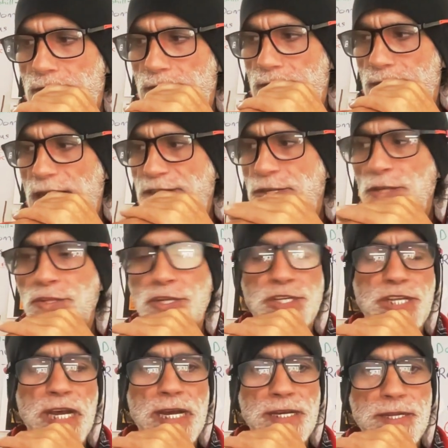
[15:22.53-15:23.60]
that's not to
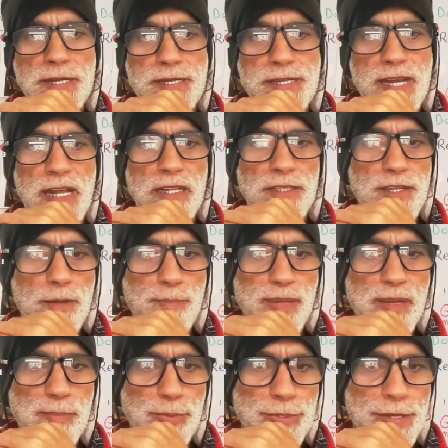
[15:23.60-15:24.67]
say that talented
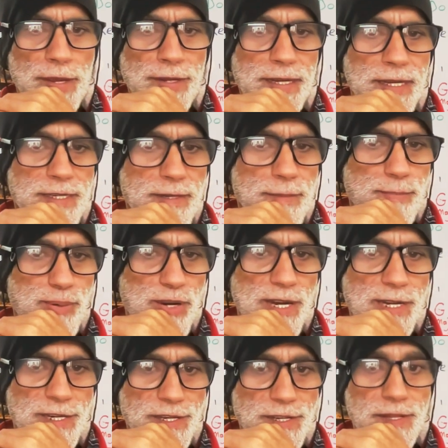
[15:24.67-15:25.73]
people don't get
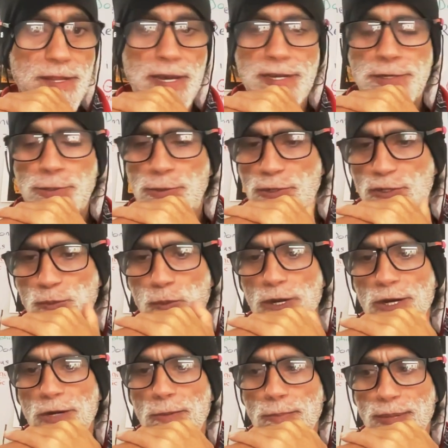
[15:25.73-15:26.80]
depressed. They do as
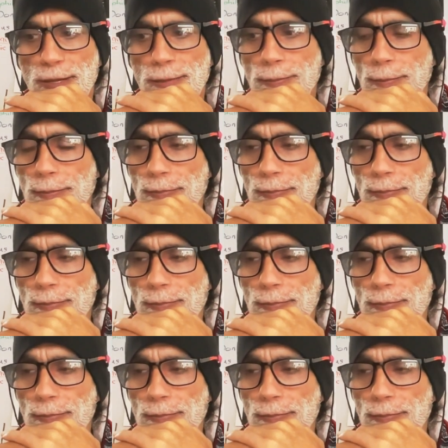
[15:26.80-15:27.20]
well. But